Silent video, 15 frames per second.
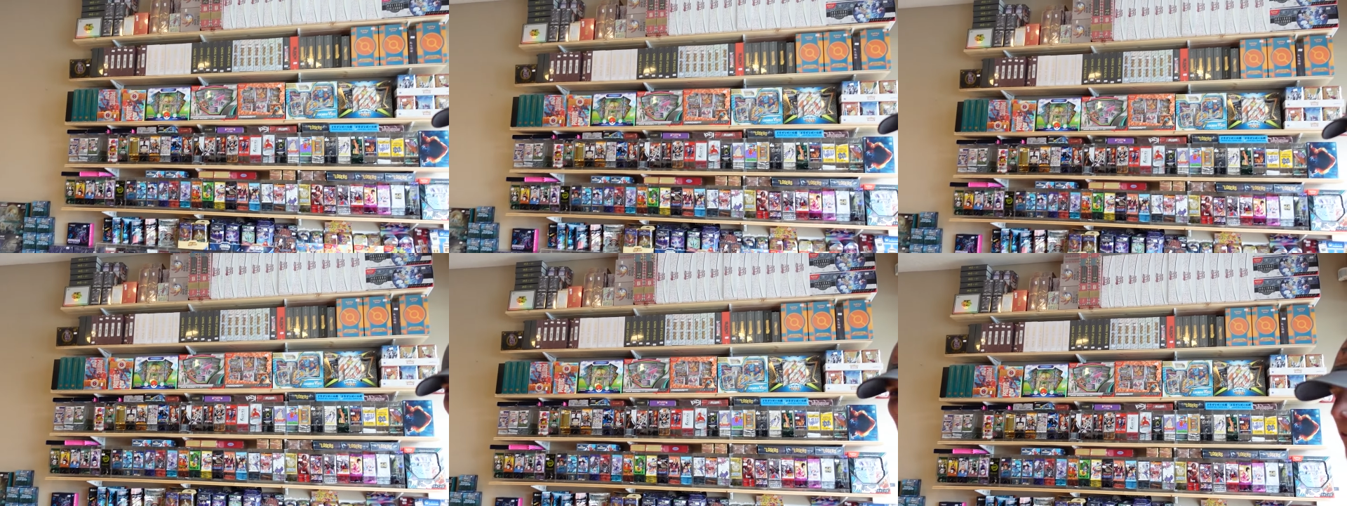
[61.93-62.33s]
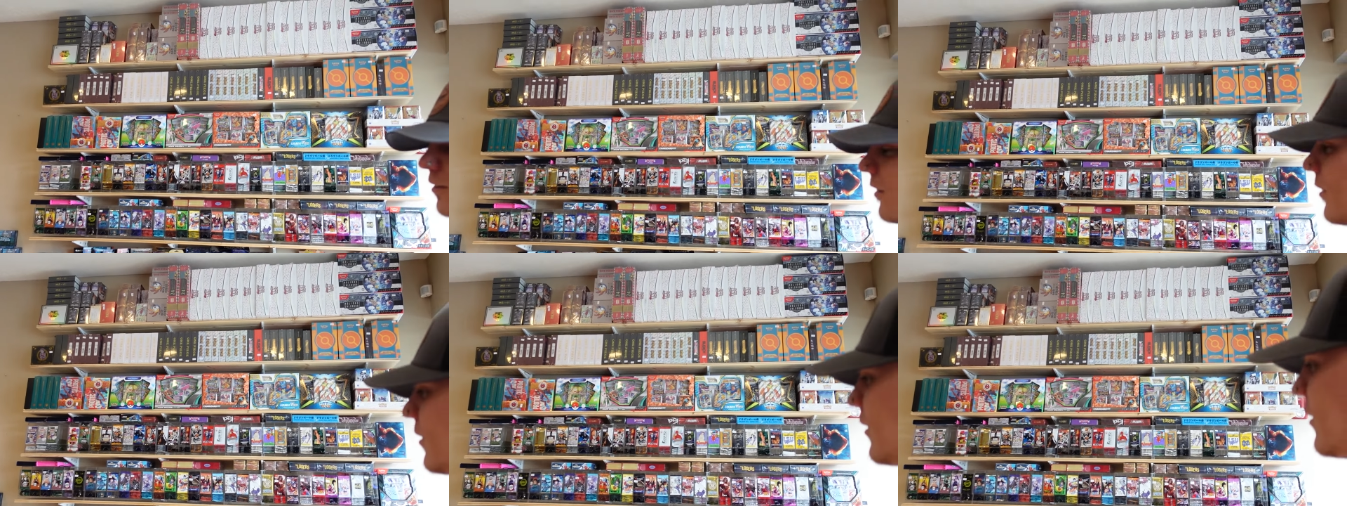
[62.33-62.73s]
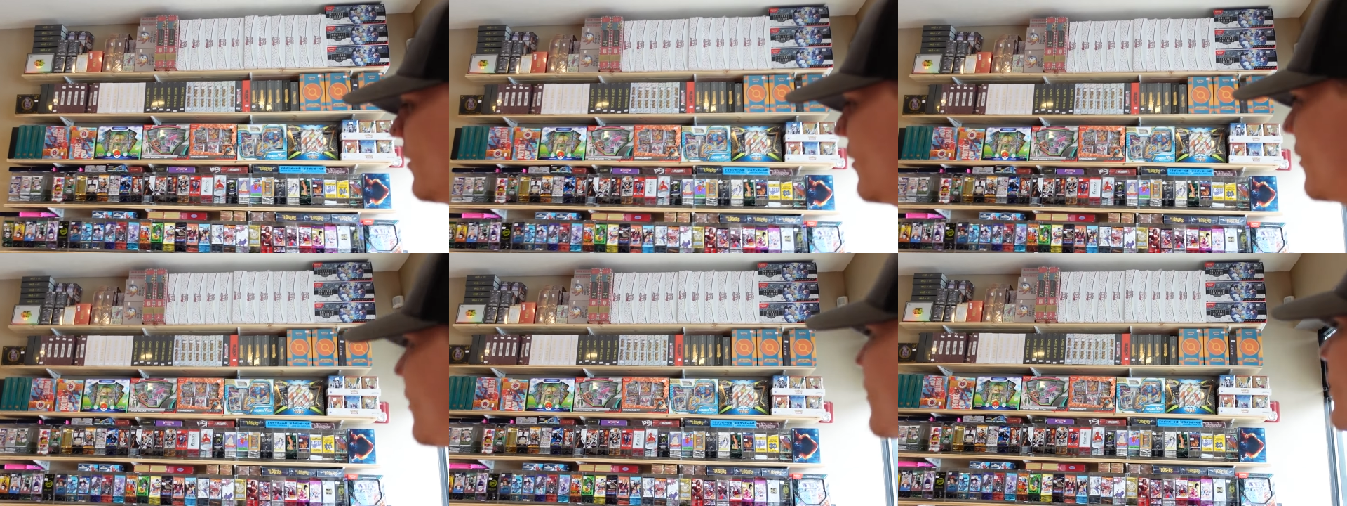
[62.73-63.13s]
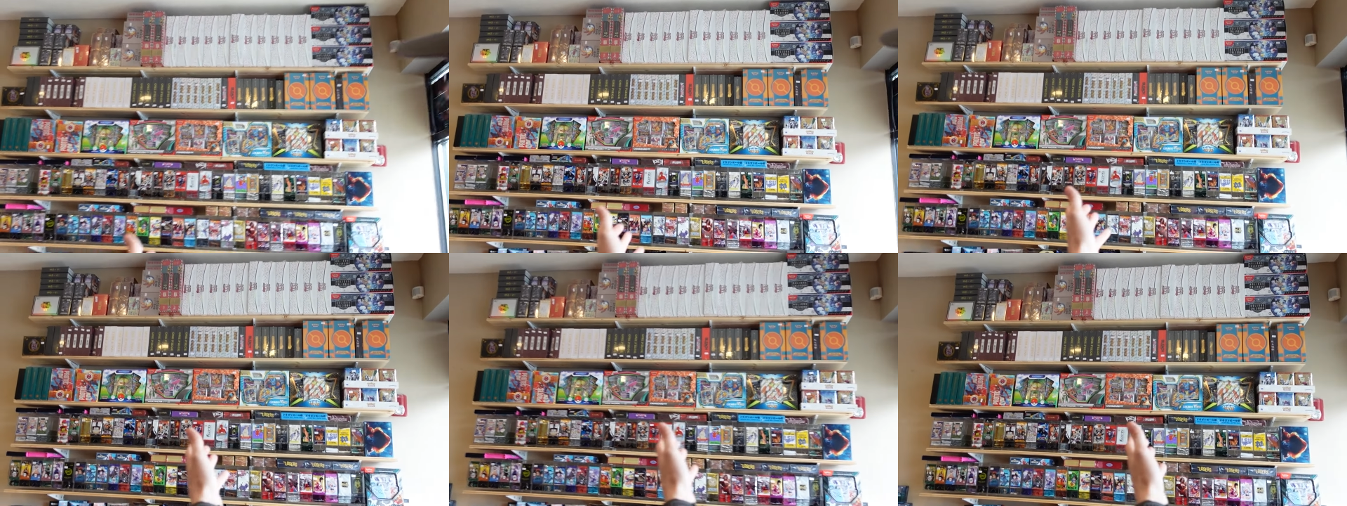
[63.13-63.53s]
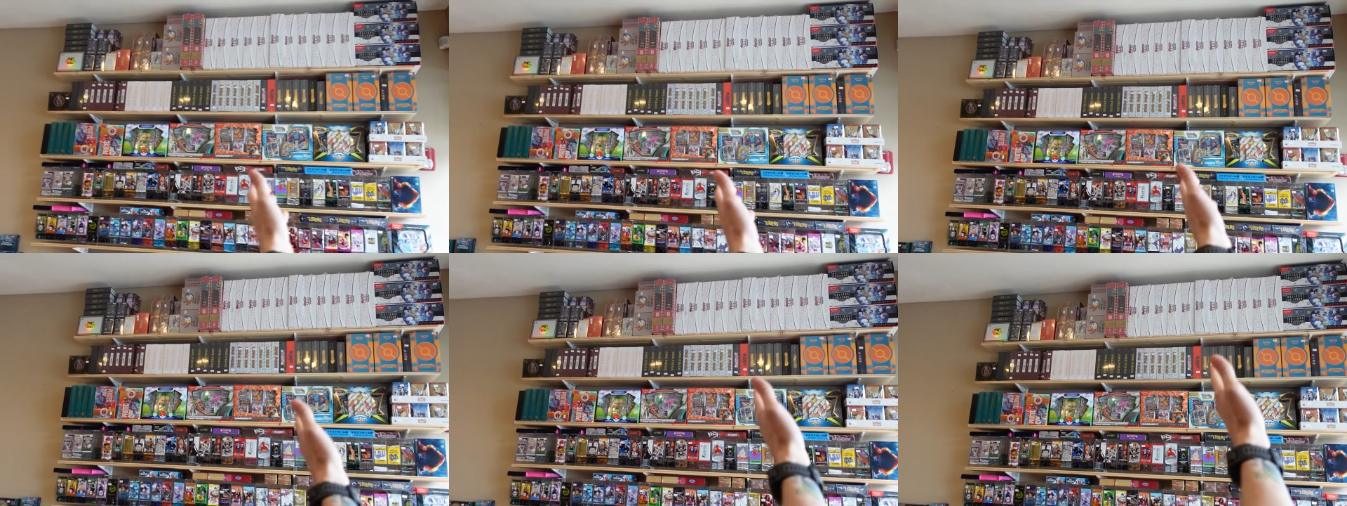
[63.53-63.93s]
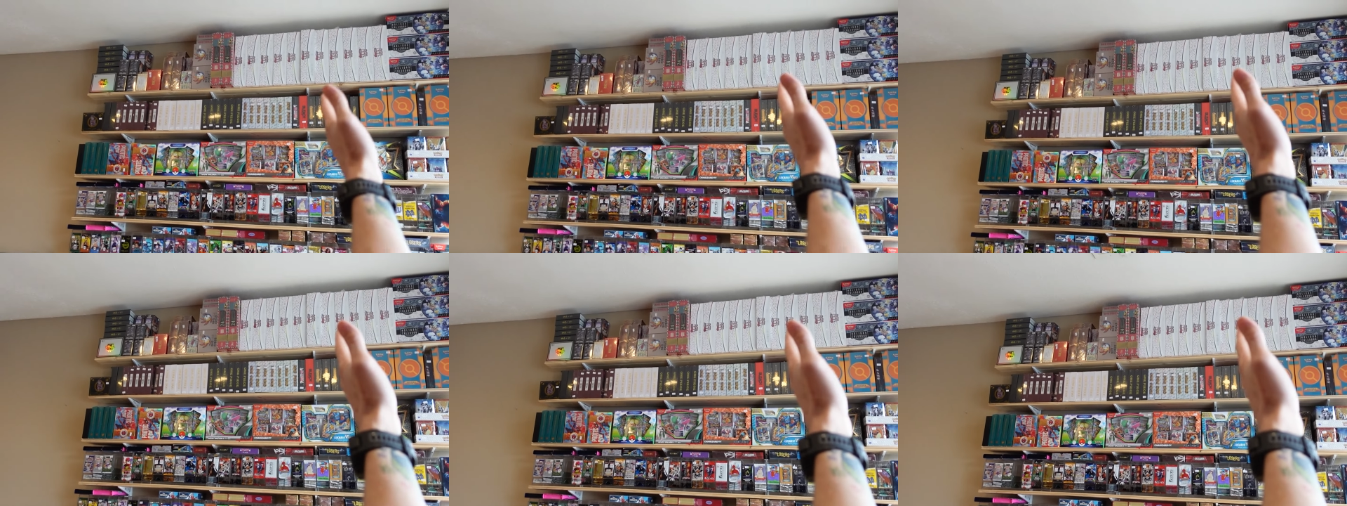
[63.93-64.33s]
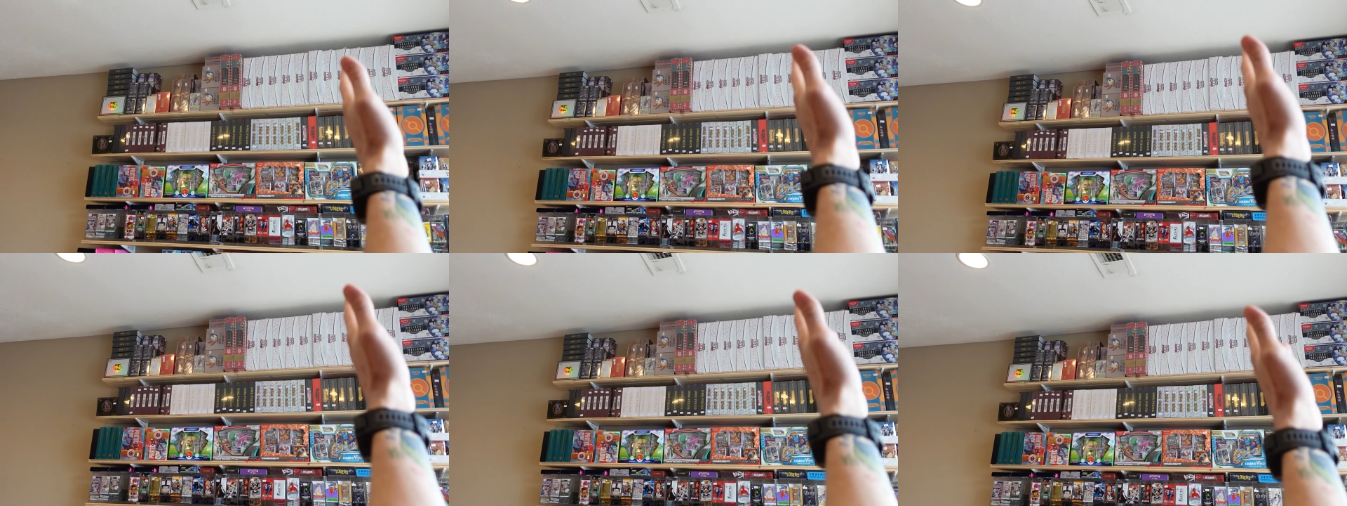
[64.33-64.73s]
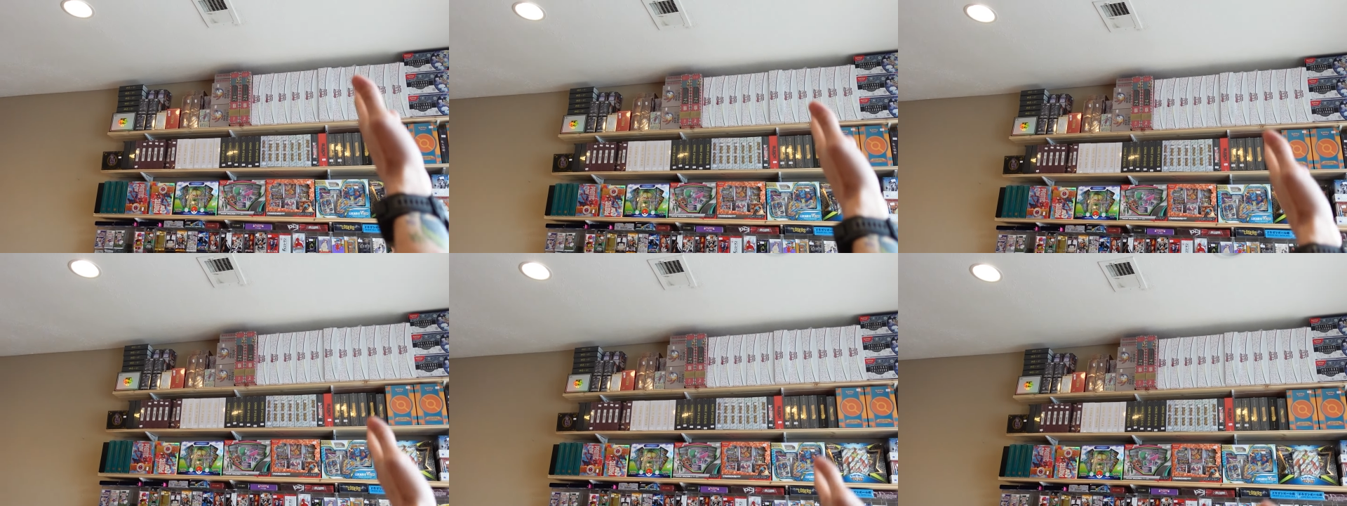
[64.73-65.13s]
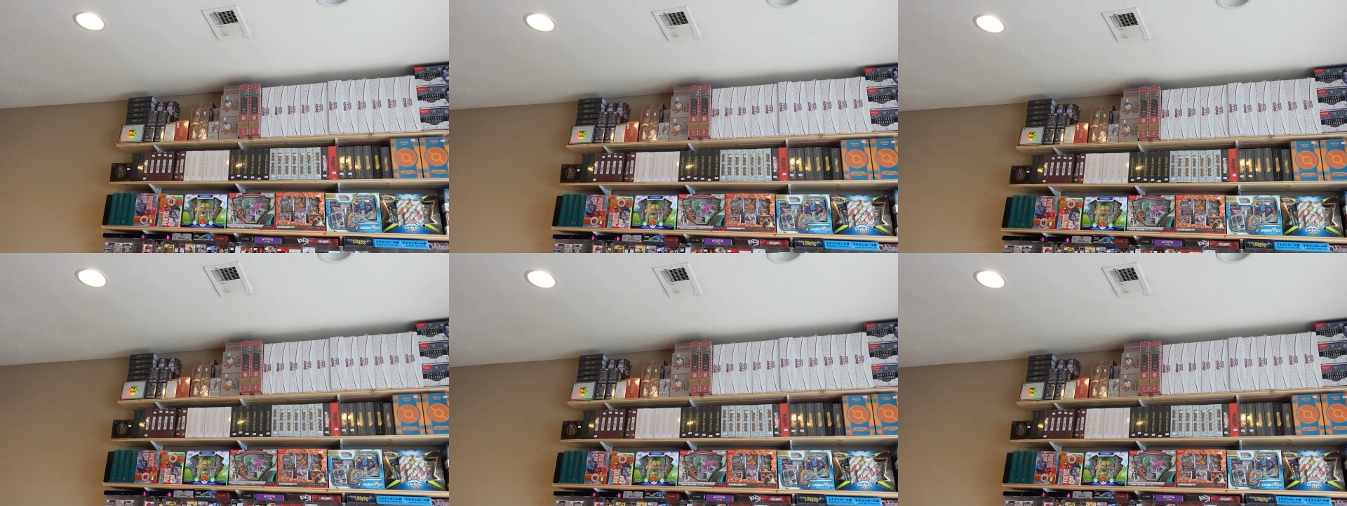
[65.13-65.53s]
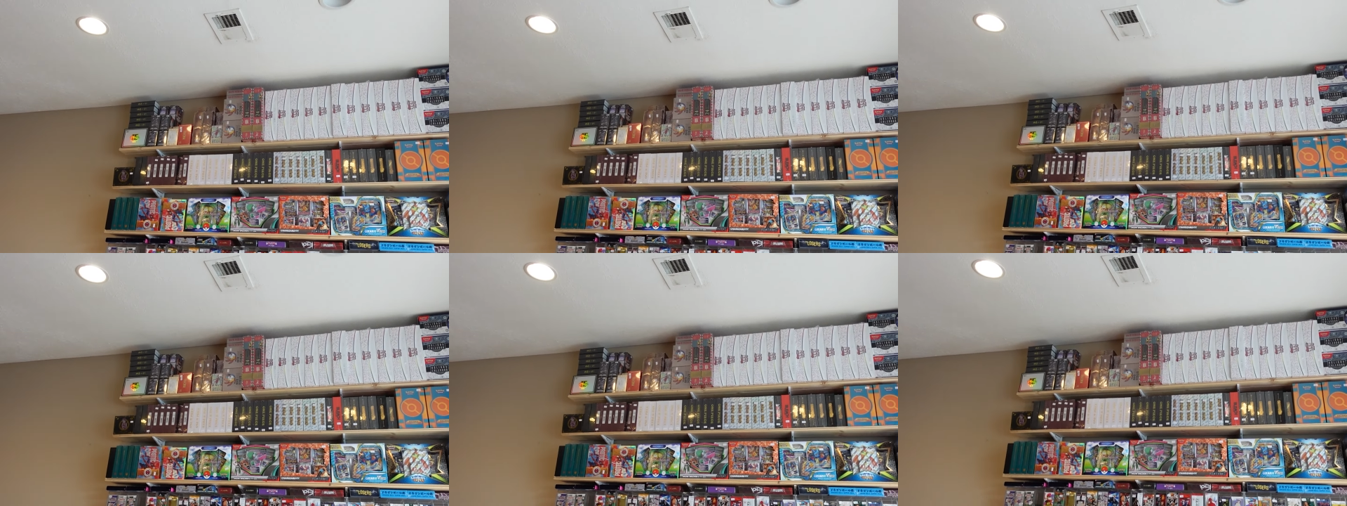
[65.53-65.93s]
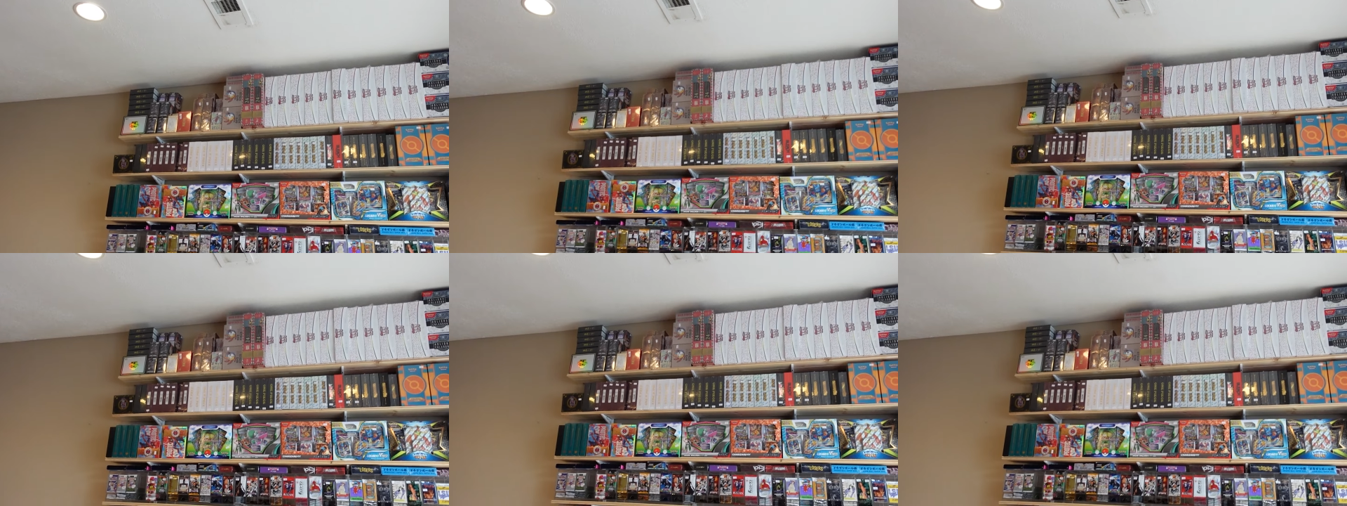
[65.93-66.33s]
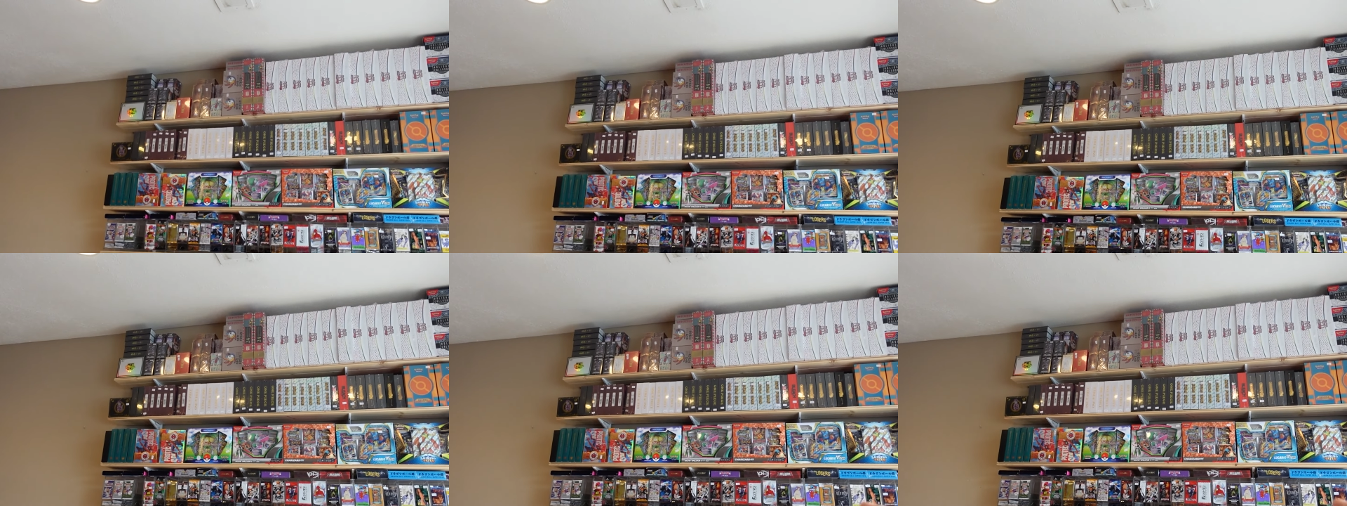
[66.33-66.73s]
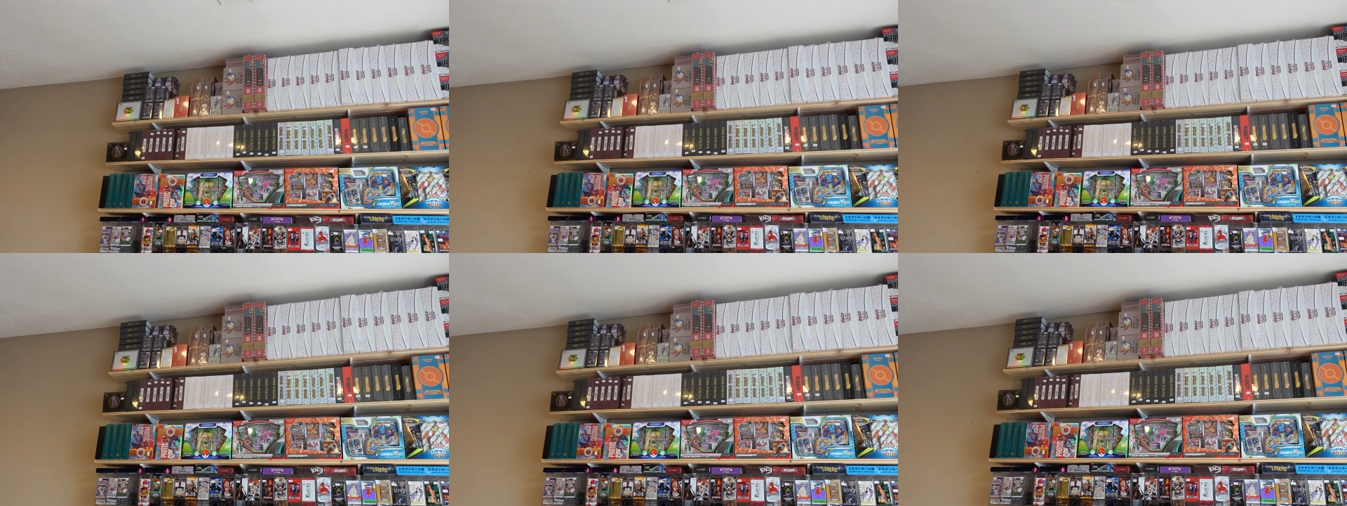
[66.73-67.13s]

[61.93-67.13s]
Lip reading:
Nobody's mouth can be seen.